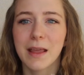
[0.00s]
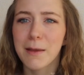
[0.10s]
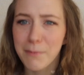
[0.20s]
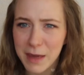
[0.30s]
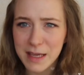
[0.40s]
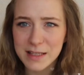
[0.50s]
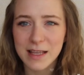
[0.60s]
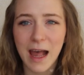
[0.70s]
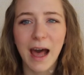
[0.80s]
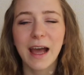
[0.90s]
It means
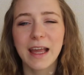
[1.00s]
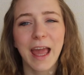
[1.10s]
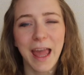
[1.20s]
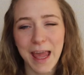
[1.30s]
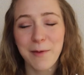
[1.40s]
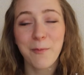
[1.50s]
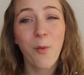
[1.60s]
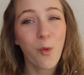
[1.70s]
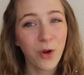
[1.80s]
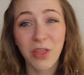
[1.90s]
I ate
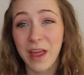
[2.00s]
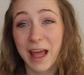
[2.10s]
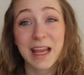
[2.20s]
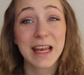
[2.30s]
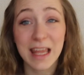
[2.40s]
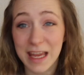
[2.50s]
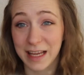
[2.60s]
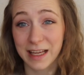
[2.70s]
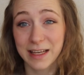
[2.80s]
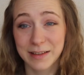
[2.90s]
more than I
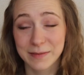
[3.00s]
needed.